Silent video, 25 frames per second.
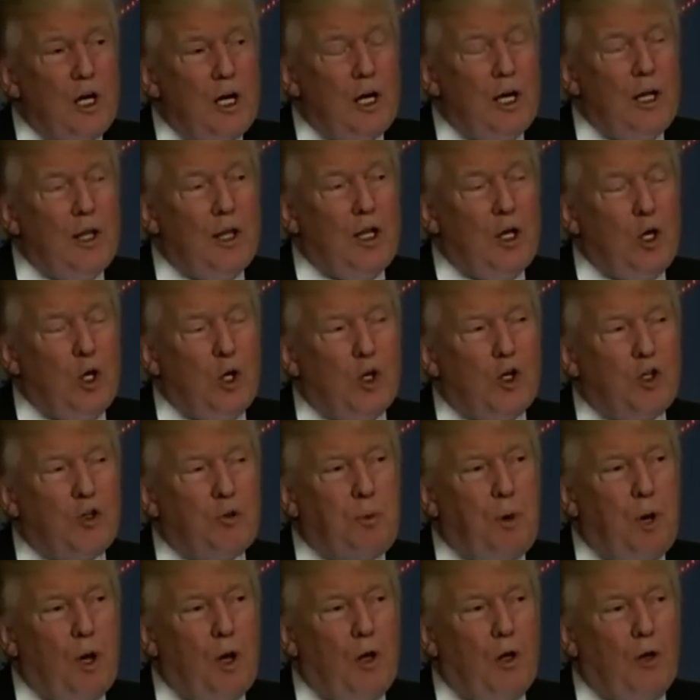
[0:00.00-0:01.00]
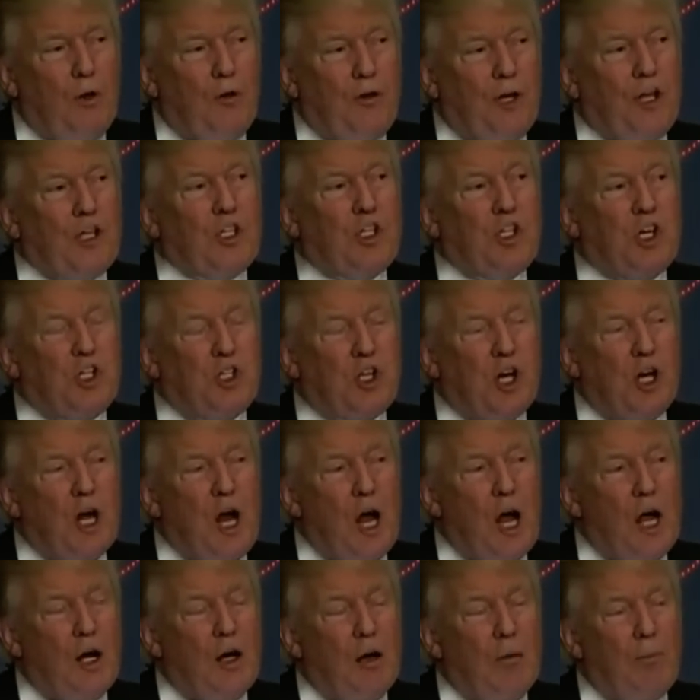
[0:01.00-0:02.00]
in the newest polls, that's such an
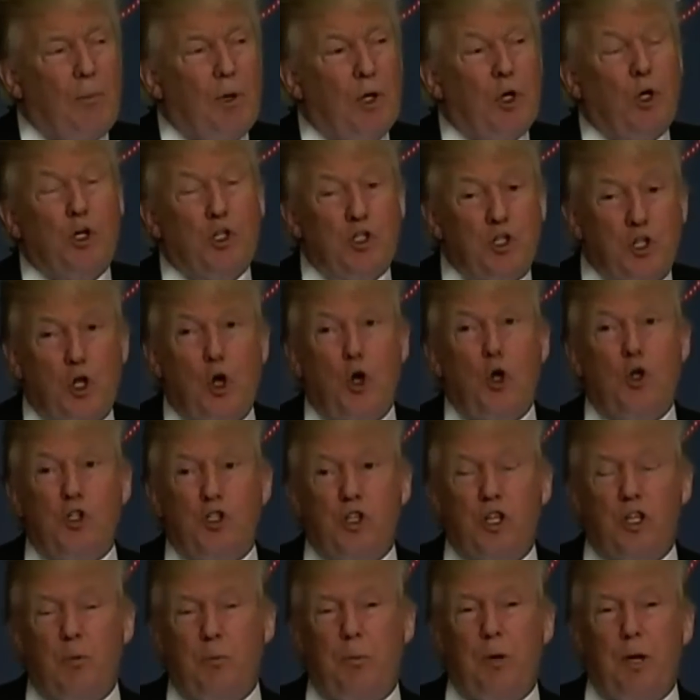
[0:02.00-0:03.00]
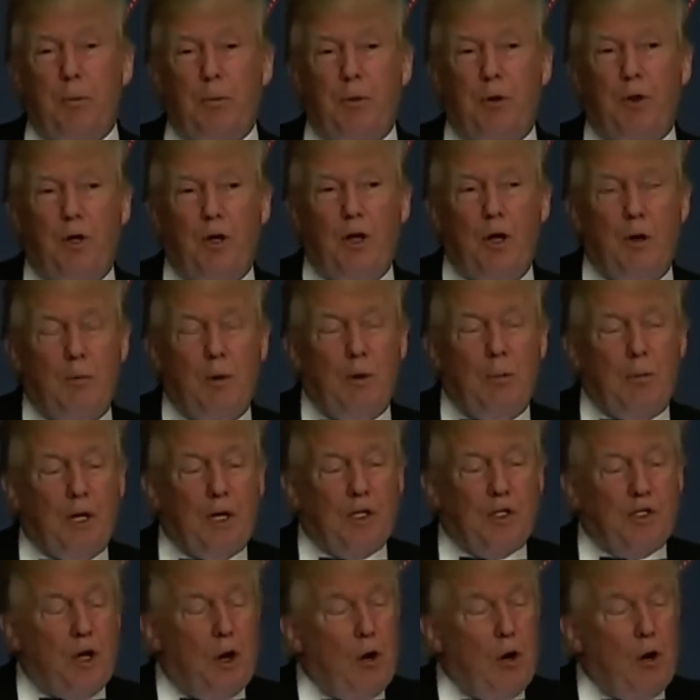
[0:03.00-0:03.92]
honor, because those are the people that know me best.